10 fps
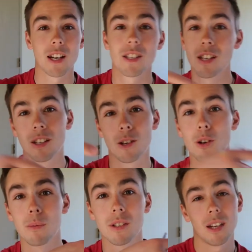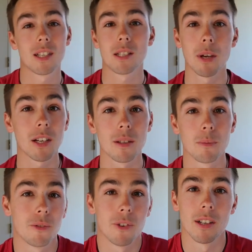I just hit curbs. I just smashed them
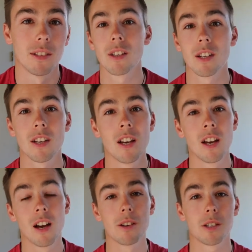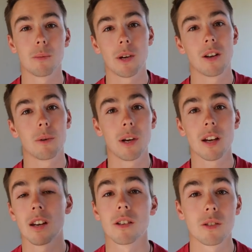for fun. The other day, I was gonna parallel
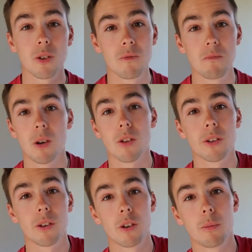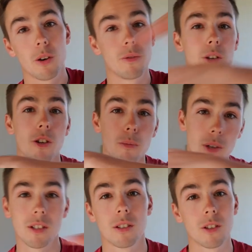park and I just drove on the curb, over the curb,
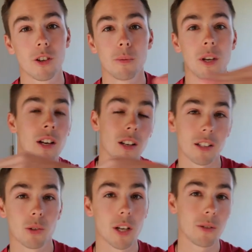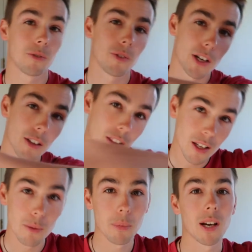into the curb, like twice for fun,
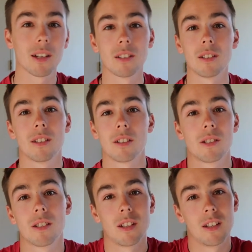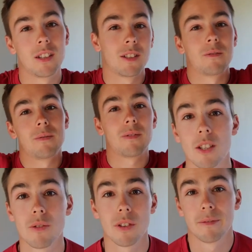then parked into the thing because it's
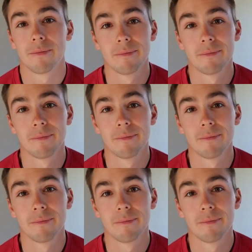over.